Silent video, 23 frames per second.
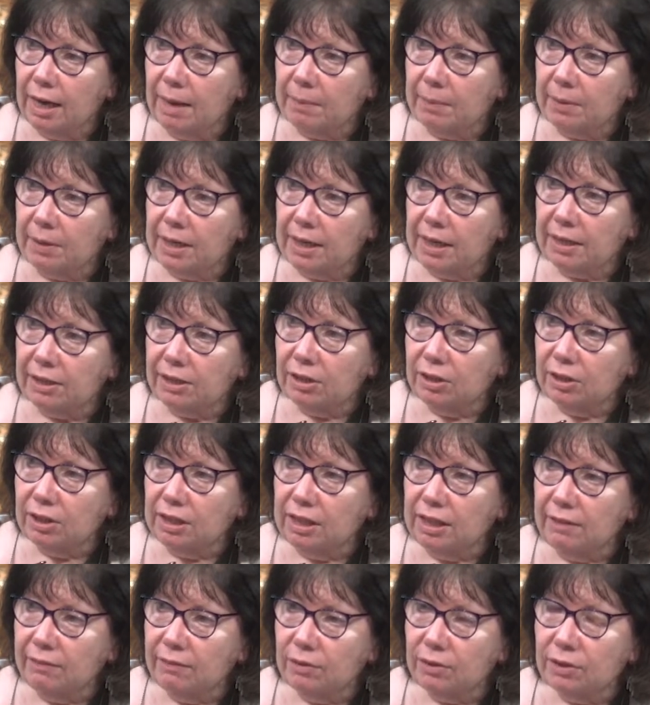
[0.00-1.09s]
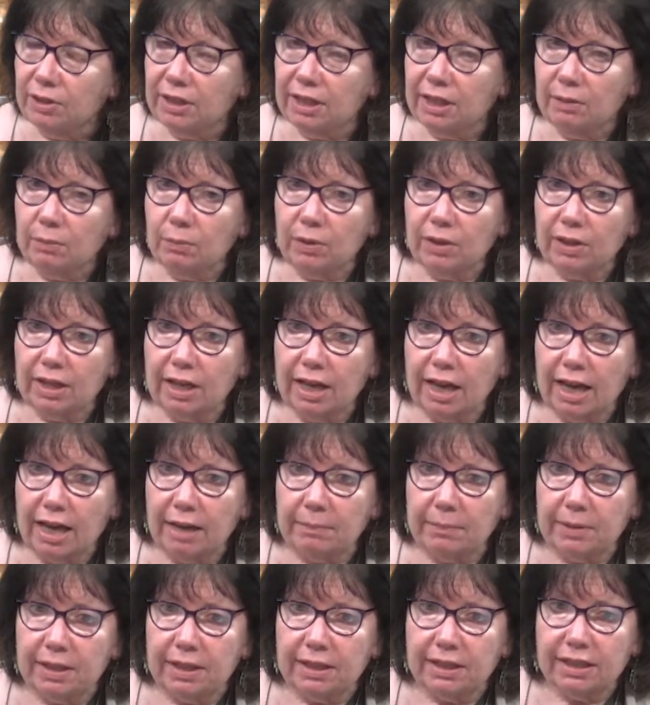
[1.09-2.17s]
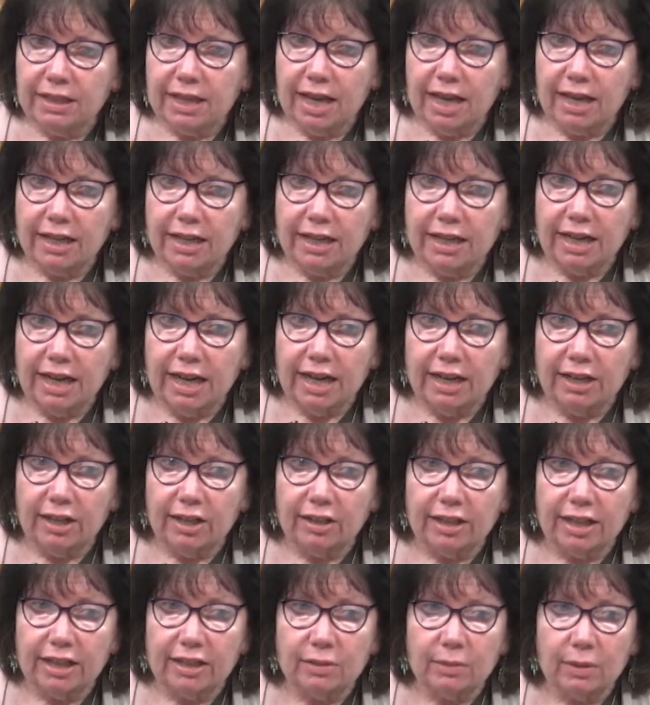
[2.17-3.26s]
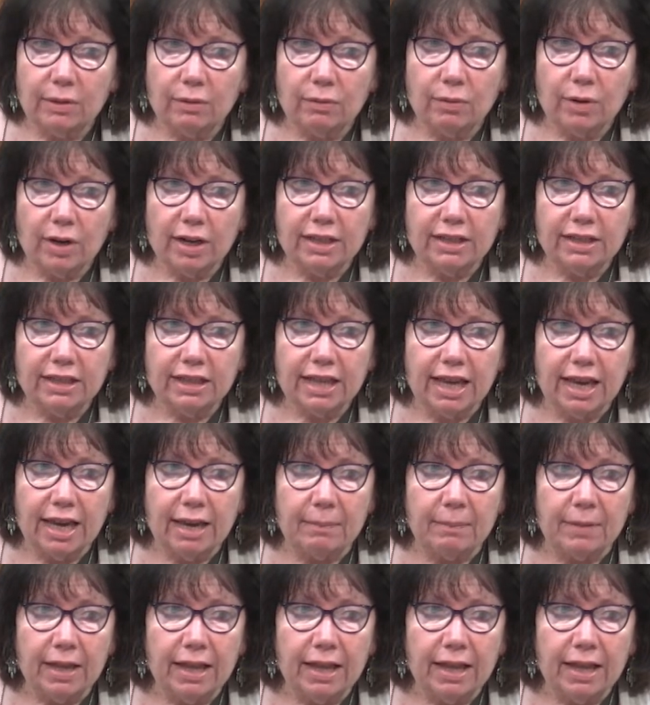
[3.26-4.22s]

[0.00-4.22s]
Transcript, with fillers: I'm going to ask you to leave your sin with God because God can handle it. That's why Christ came.